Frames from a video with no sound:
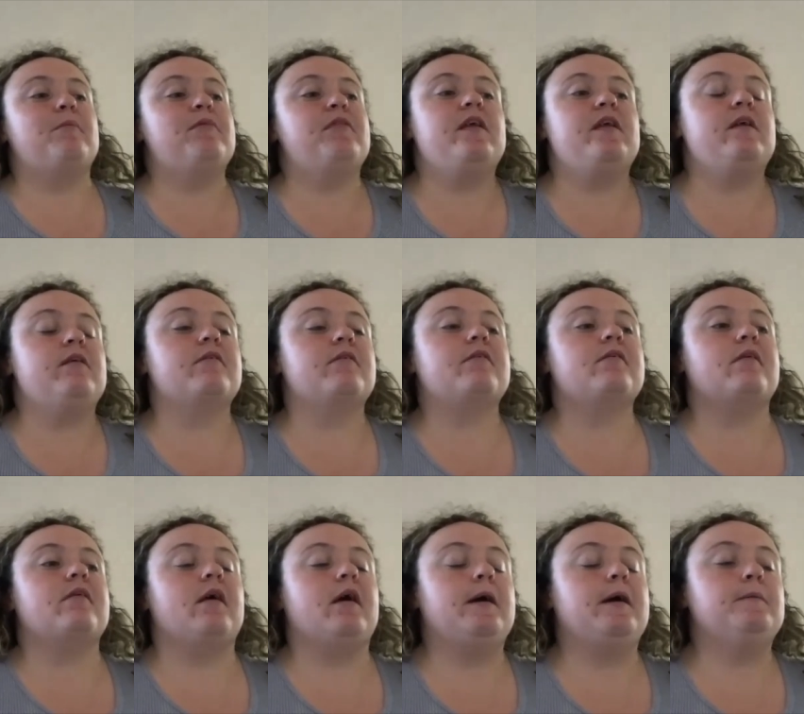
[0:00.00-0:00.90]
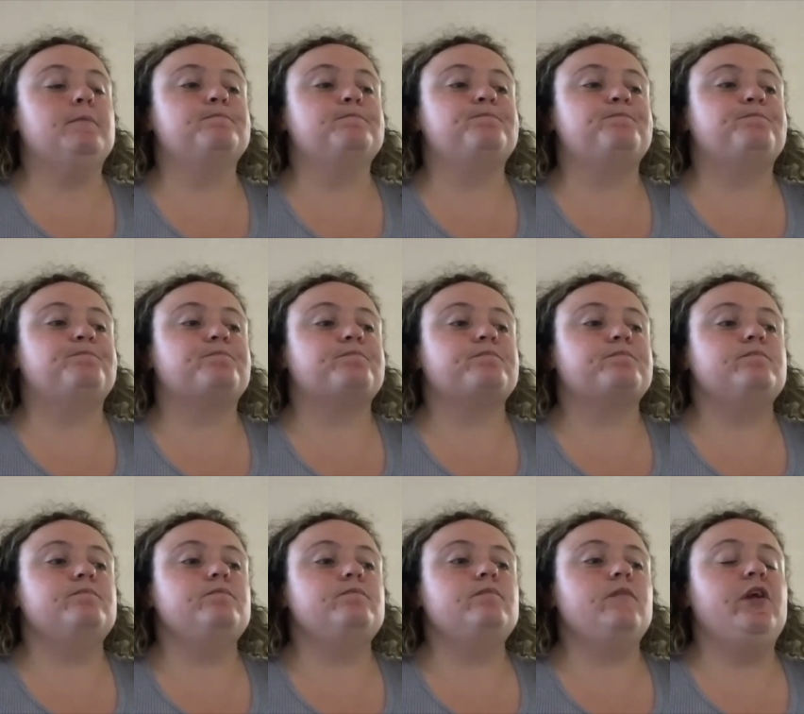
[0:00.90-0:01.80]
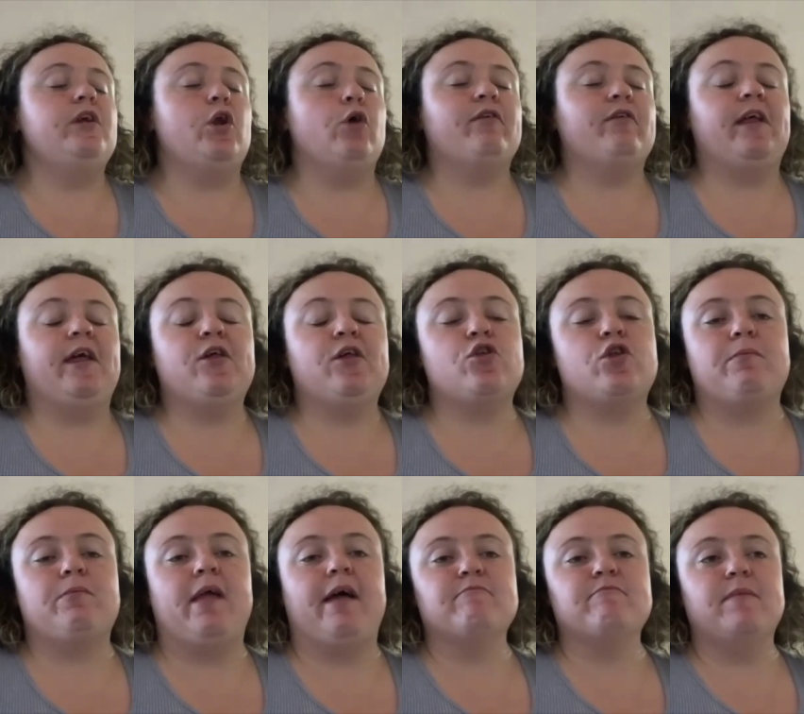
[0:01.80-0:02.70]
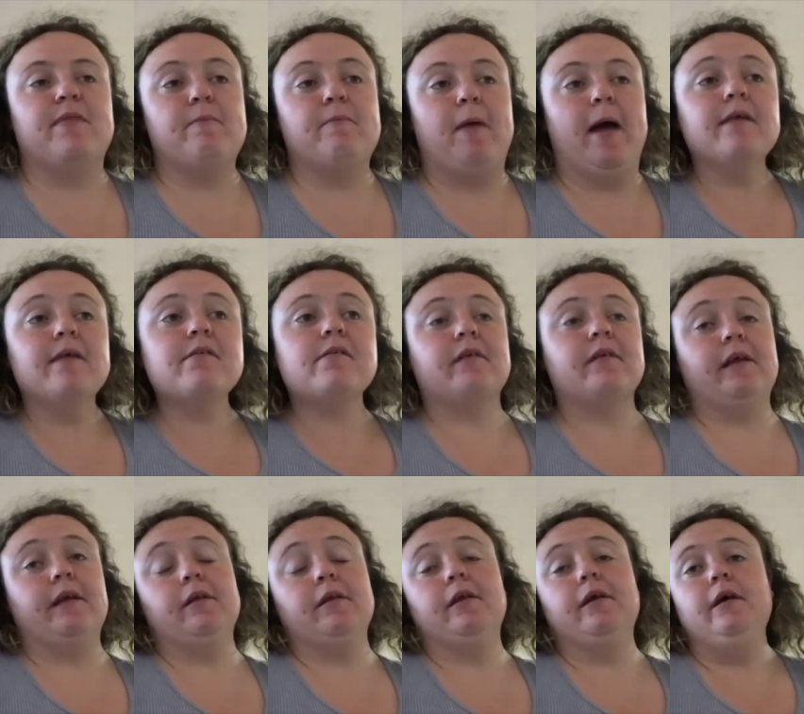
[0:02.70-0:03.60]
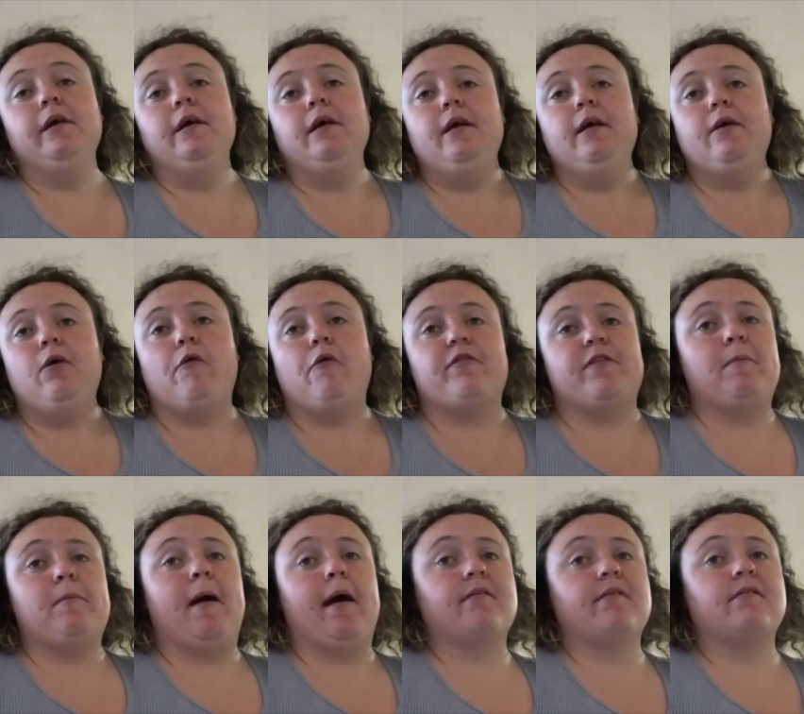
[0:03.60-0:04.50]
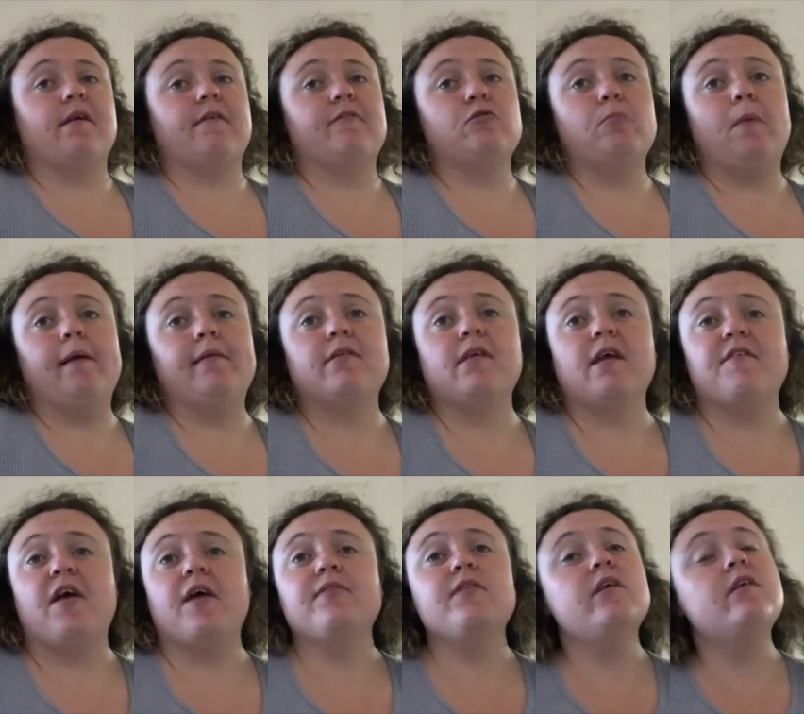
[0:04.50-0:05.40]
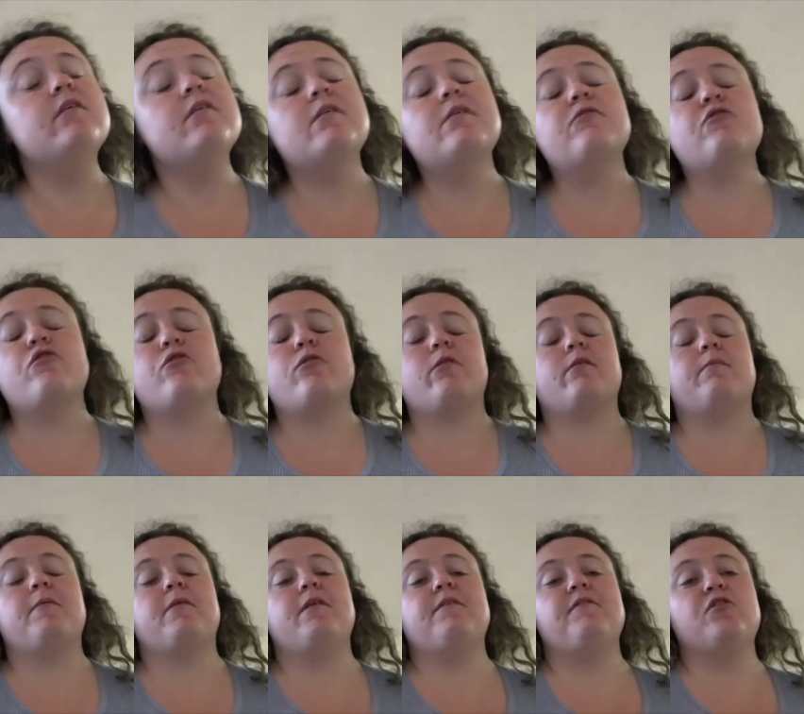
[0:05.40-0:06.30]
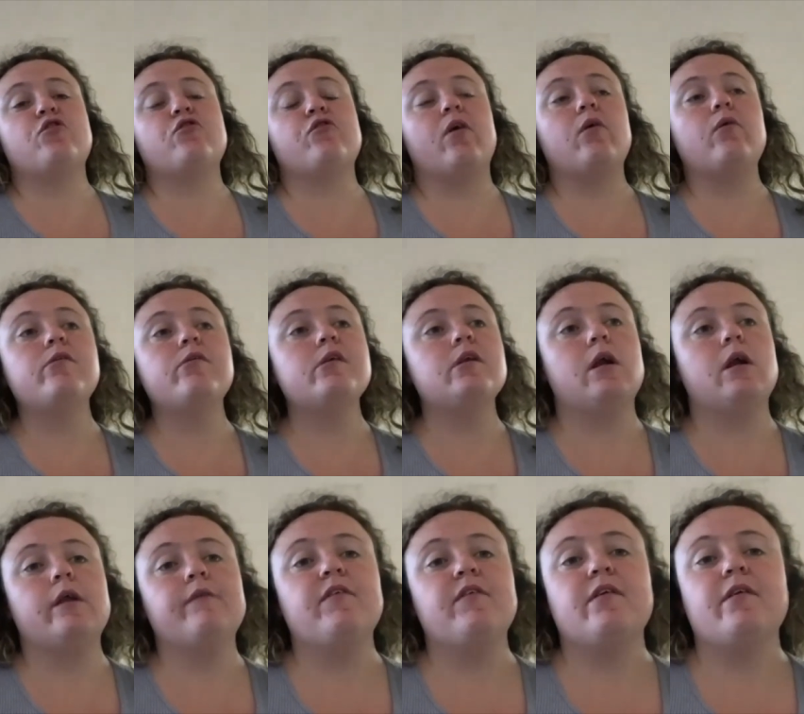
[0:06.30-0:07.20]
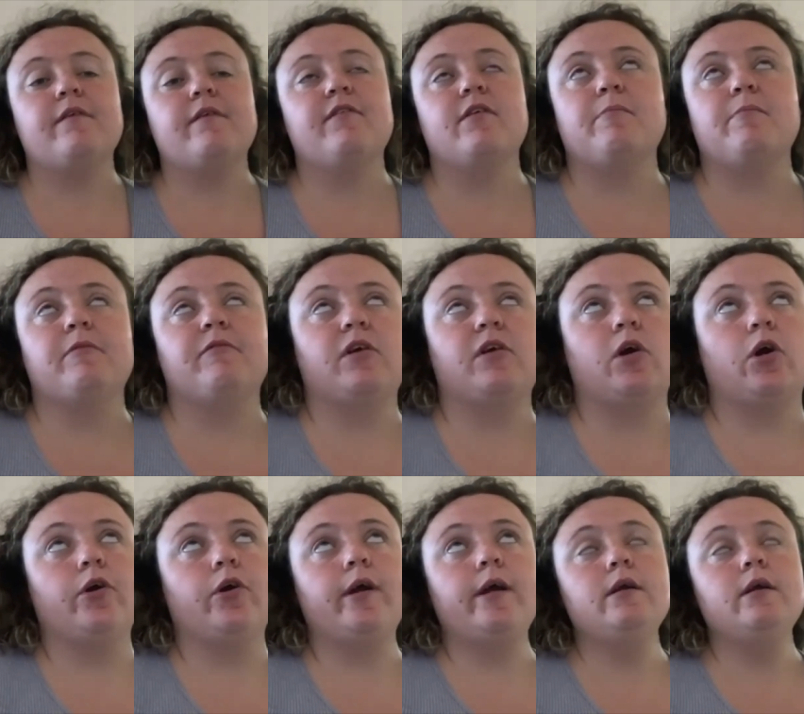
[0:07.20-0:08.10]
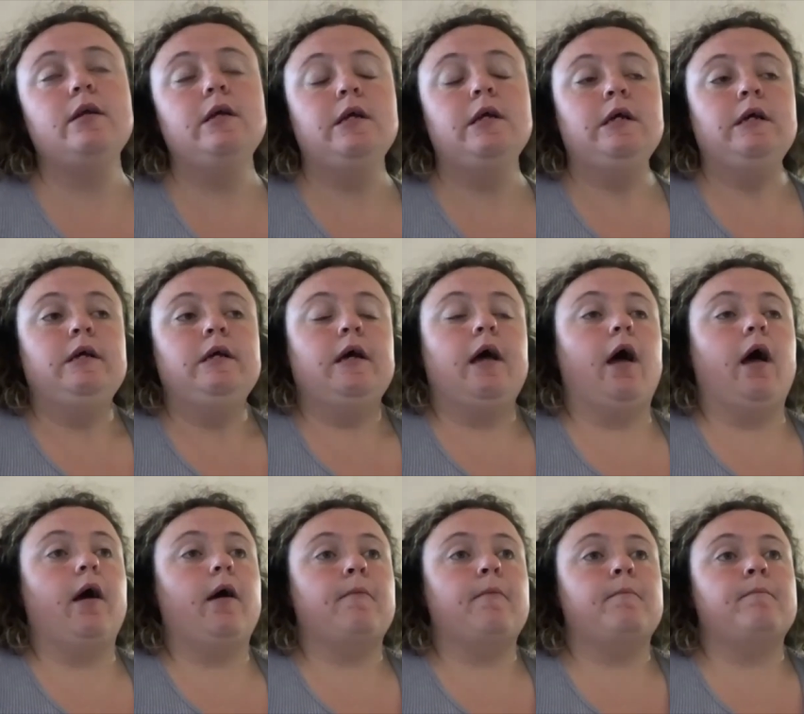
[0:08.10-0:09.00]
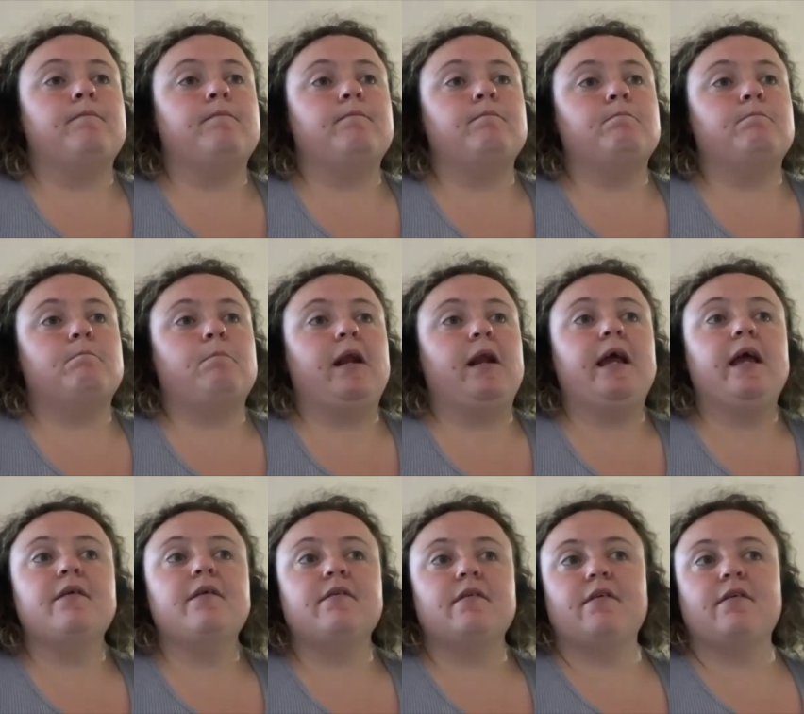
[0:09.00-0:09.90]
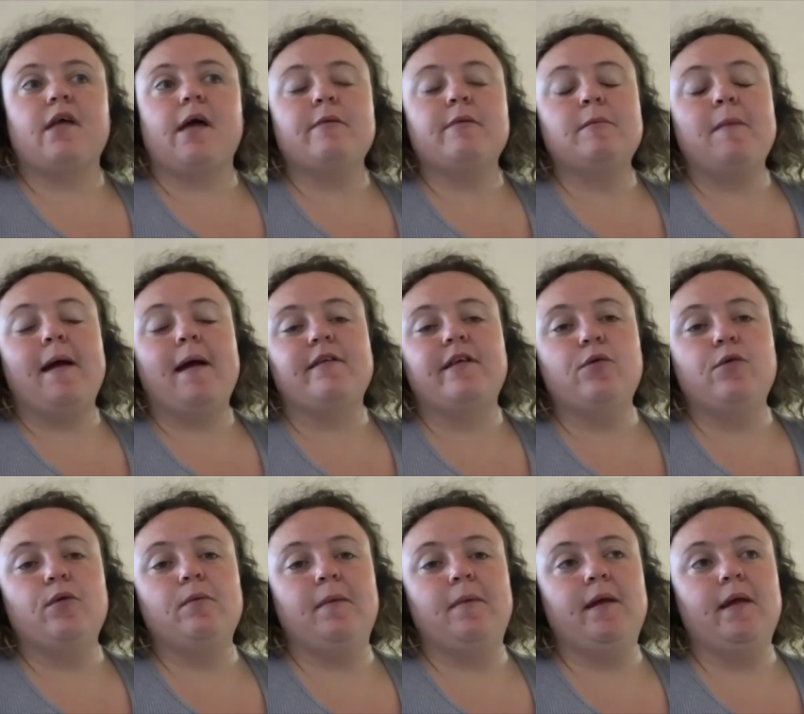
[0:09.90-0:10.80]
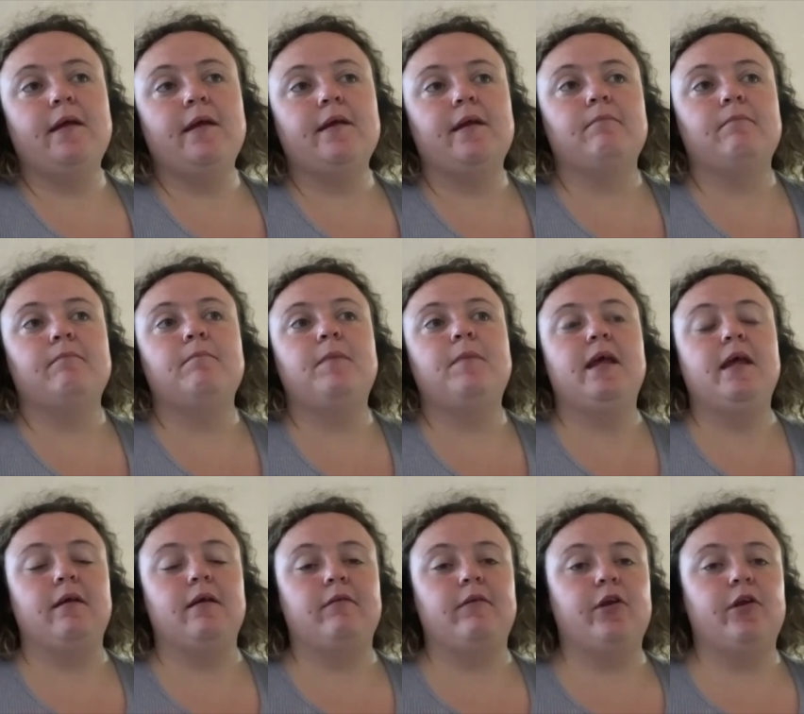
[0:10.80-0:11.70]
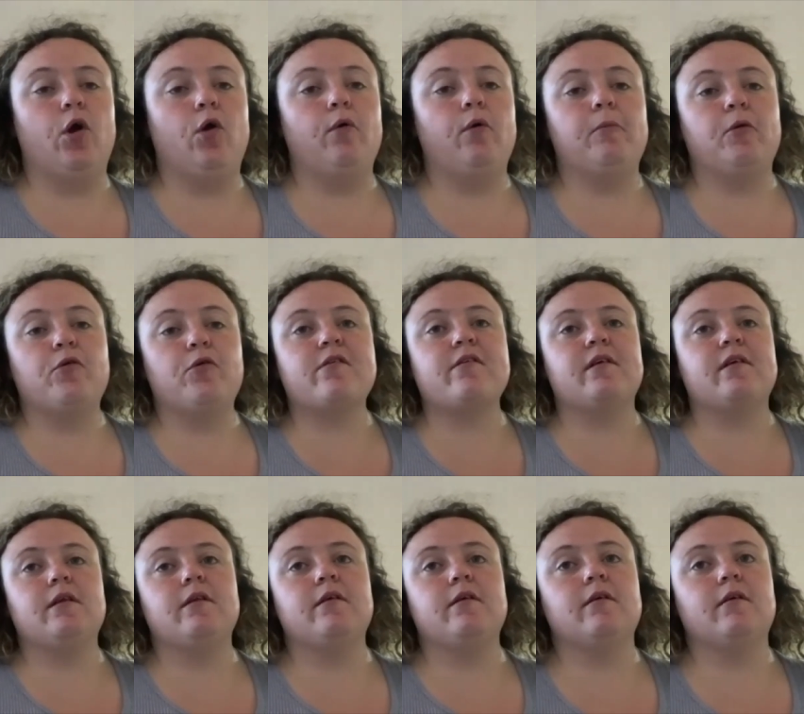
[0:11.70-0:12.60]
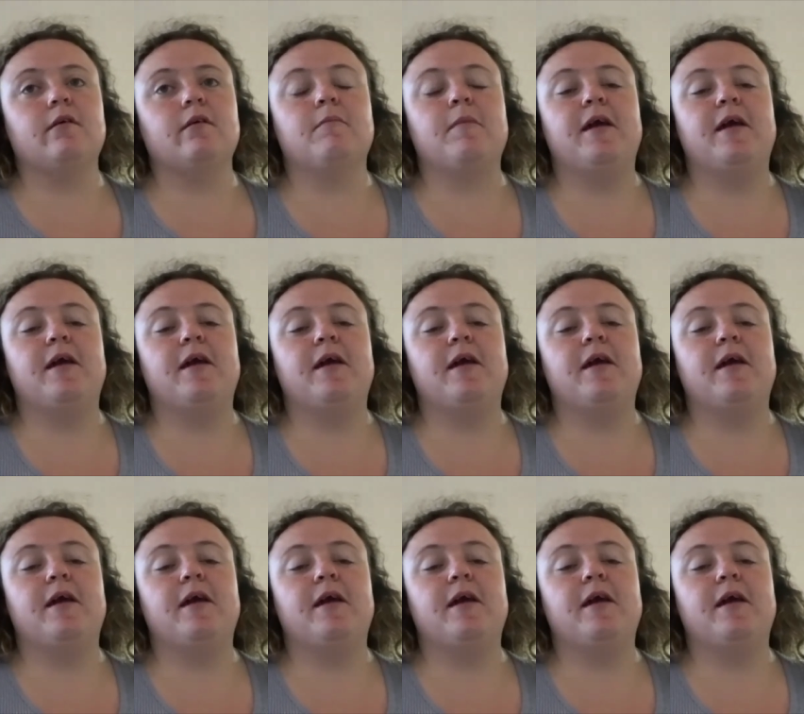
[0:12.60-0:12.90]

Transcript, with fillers: of these, relationships haven't been the best. And over the past several months, I've had these specific struggles and a lot of this stuff has been recurring. But I guess since coming back to UNB and being, immersed into my